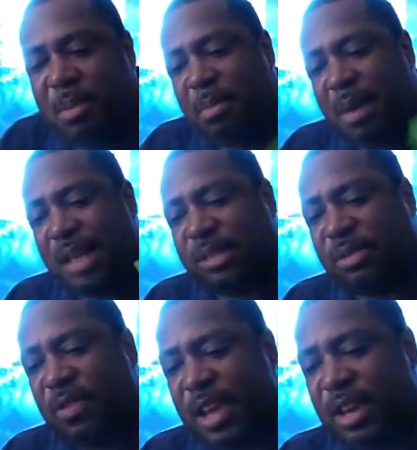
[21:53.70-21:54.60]
Mass
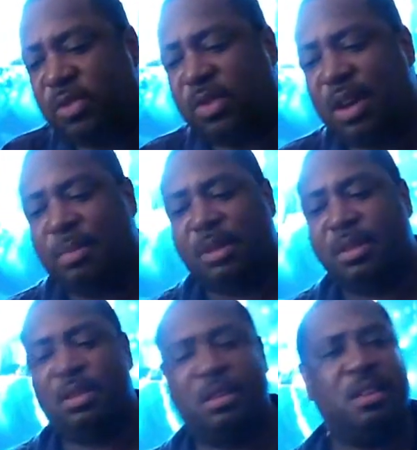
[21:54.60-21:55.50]
Effect Andromeda.
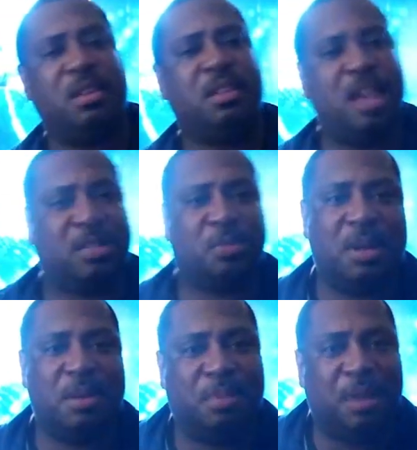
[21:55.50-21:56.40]
That's
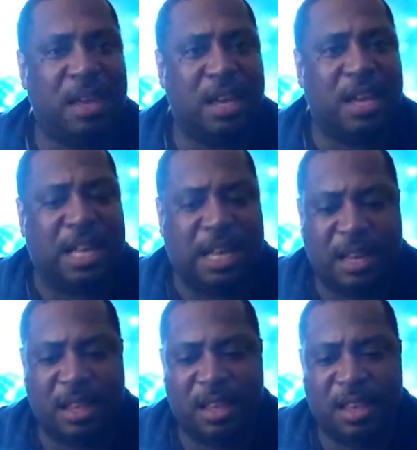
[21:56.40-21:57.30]
what I'm playing.
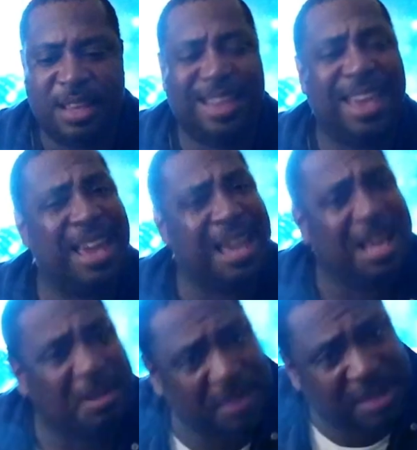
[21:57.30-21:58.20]

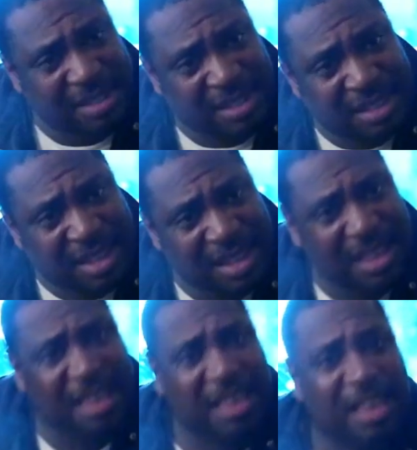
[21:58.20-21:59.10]
Games.
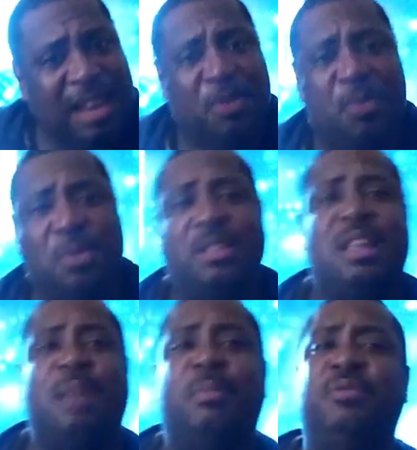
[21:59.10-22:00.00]
And if it wouldn't
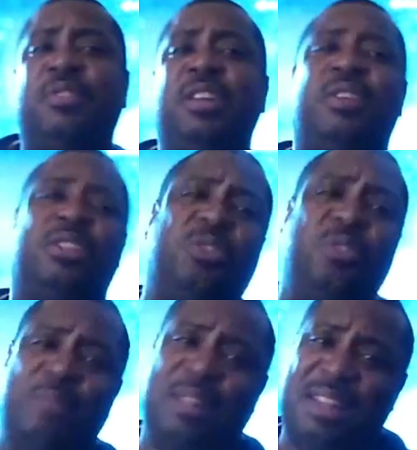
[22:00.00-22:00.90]
stop my video, I'd show
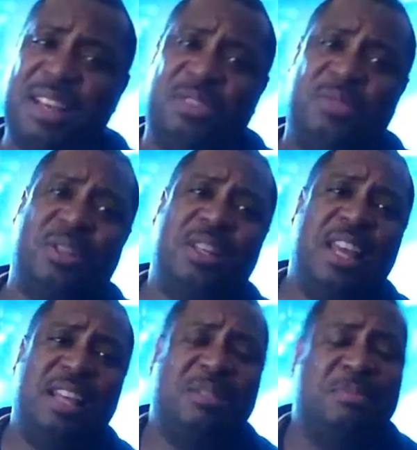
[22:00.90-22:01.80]
you my digital
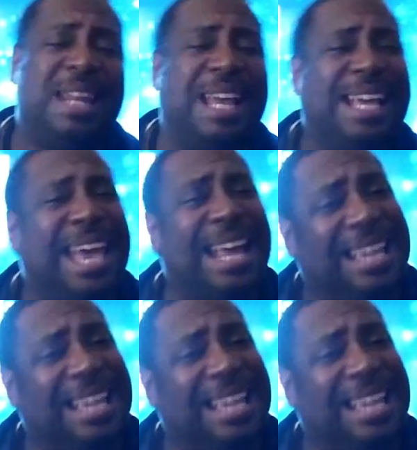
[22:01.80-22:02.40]
collection, but I got